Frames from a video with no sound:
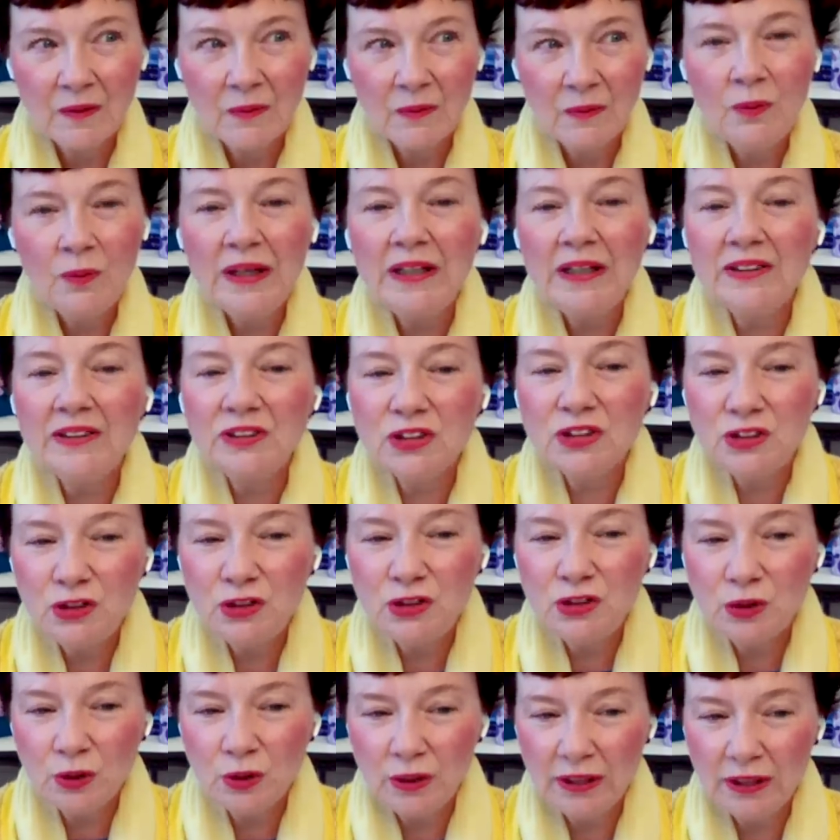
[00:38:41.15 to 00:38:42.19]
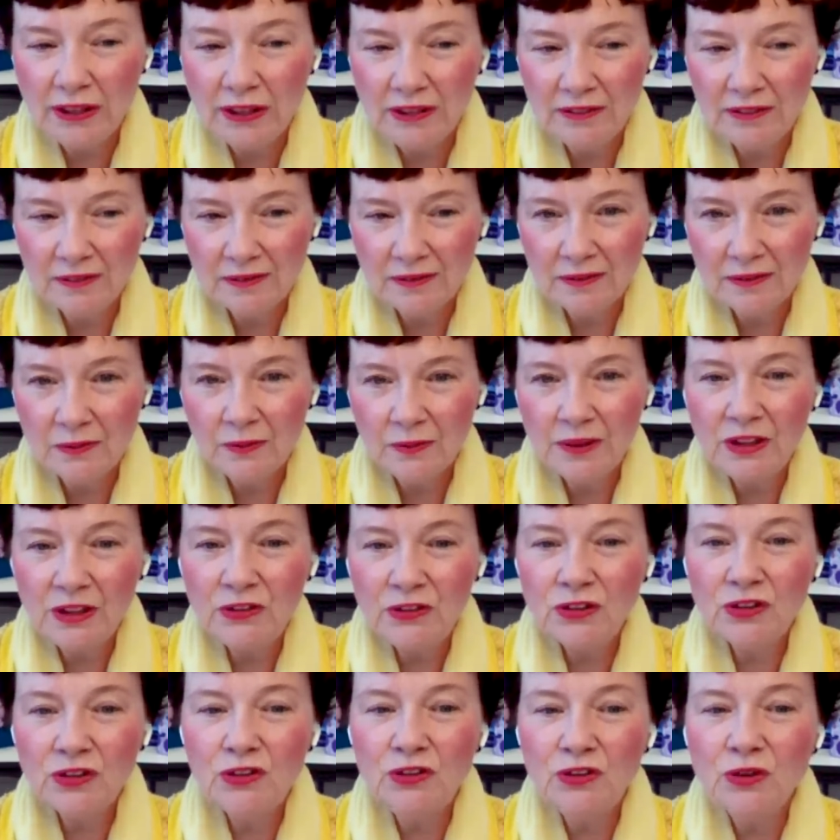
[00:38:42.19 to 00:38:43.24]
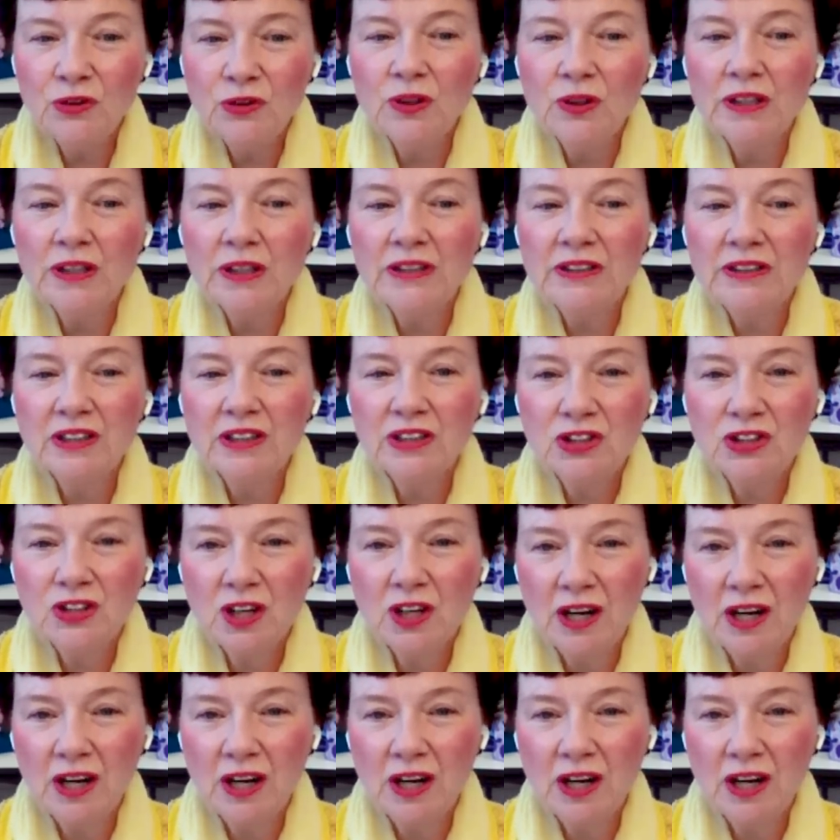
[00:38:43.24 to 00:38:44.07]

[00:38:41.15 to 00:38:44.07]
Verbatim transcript: When it's a joy, when it's a joy to